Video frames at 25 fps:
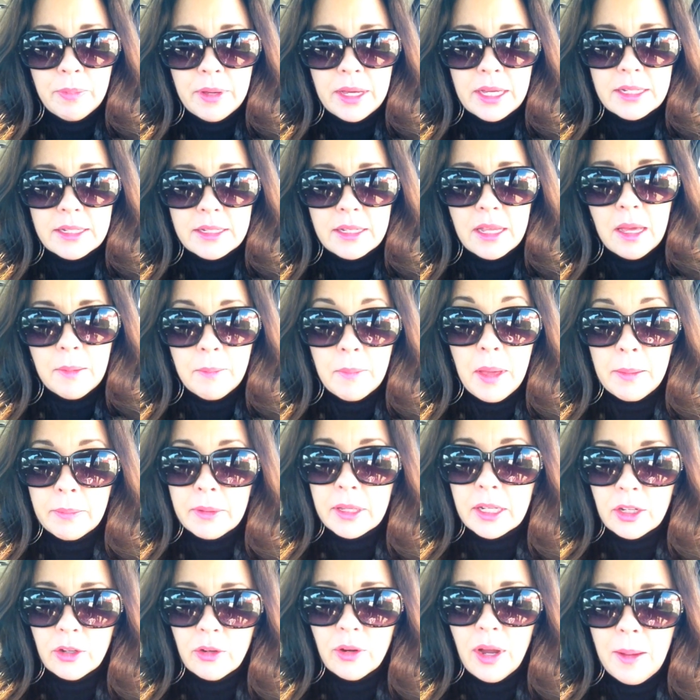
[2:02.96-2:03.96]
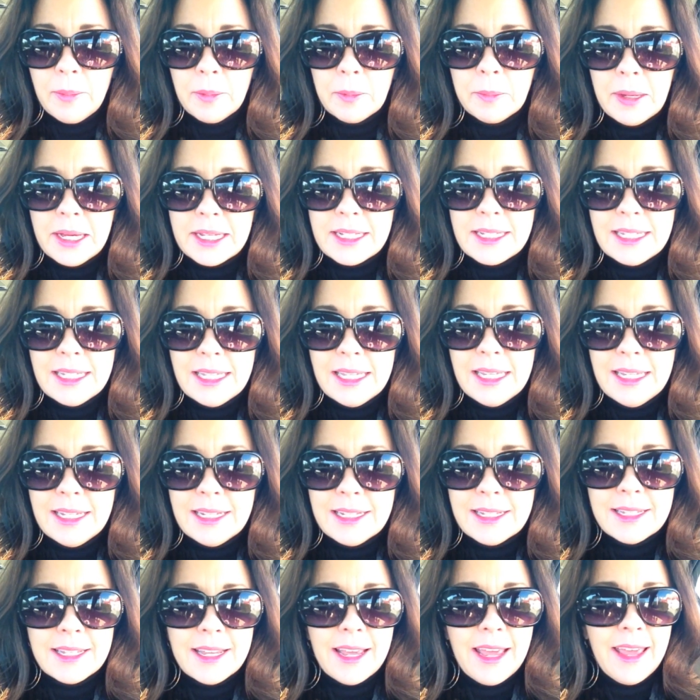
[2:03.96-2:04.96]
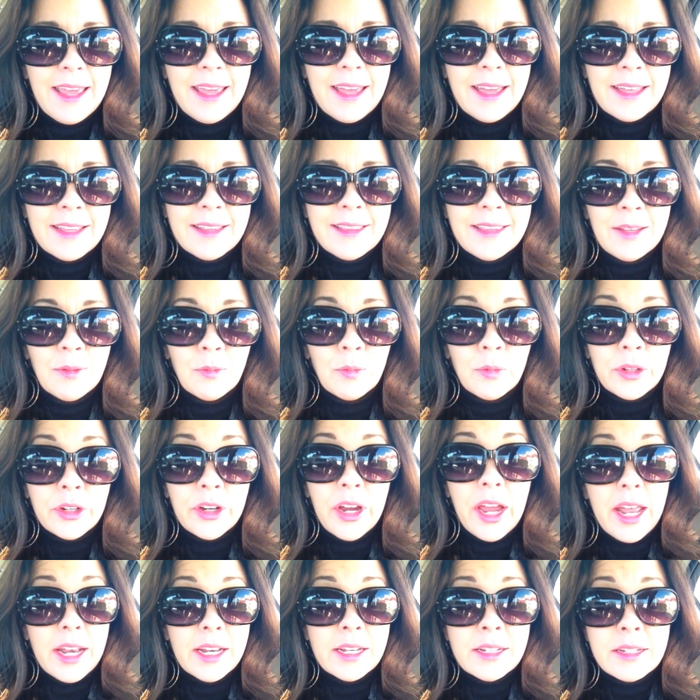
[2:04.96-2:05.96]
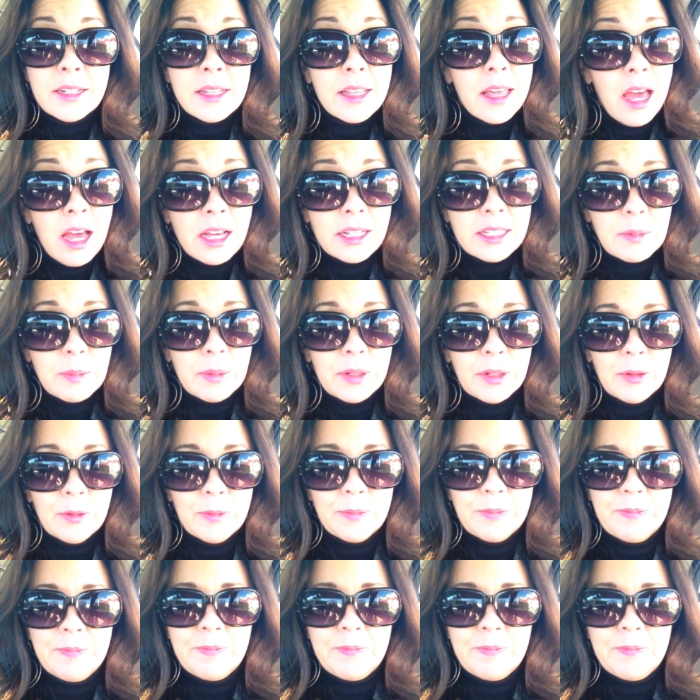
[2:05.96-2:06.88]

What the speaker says: But I'm going to grab a bite to eat, and then we're heading to the hospital.